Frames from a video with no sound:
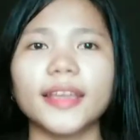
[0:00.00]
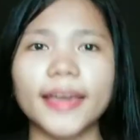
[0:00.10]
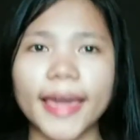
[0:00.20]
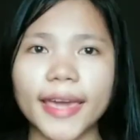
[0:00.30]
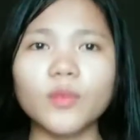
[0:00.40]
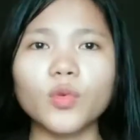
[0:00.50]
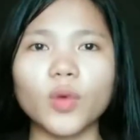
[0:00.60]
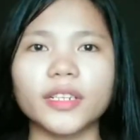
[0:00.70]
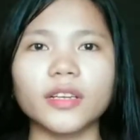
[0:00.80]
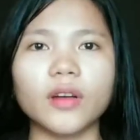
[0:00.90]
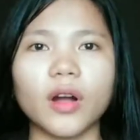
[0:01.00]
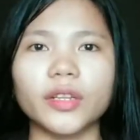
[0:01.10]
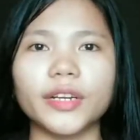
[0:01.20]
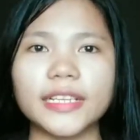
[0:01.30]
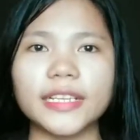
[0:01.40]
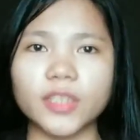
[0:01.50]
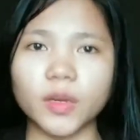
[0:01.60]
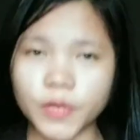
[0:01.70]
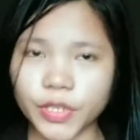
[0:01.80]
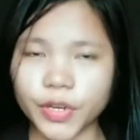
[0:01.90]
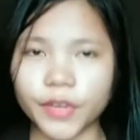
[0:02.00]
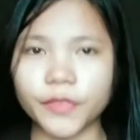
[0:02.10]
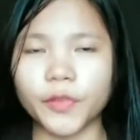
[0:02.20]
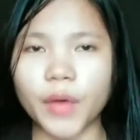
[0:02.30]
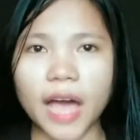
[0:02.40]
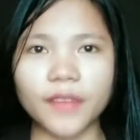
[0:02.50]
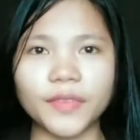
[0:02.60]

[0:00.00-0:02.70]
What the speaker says: The Dicaium quadricolor is observed to